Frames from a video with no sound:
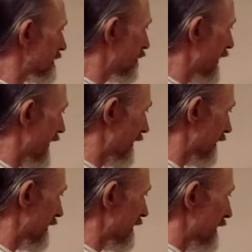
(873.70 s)

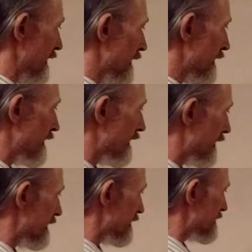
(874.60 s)
when
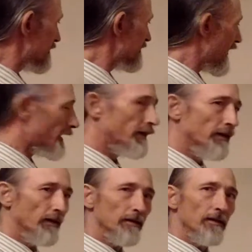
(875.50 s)
the
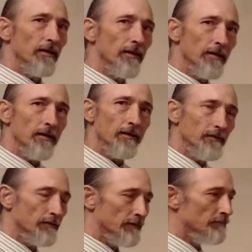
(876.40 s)
second
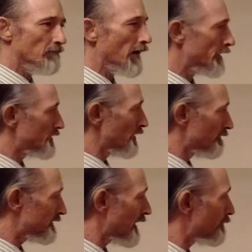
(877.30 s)
margin of
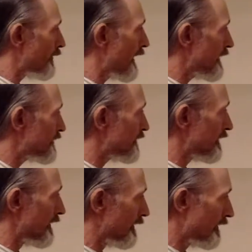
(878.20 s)

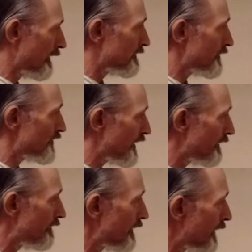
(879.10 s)
separation is
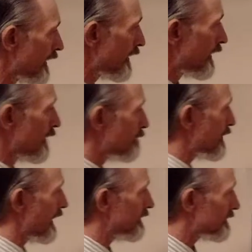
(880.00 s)
achieved. But
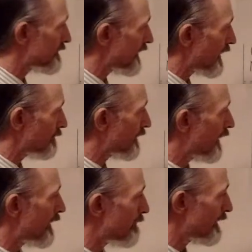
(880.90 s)
at the same
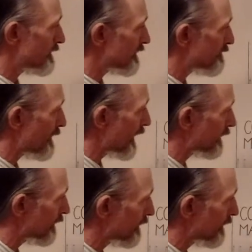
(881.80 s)
time, I suspect,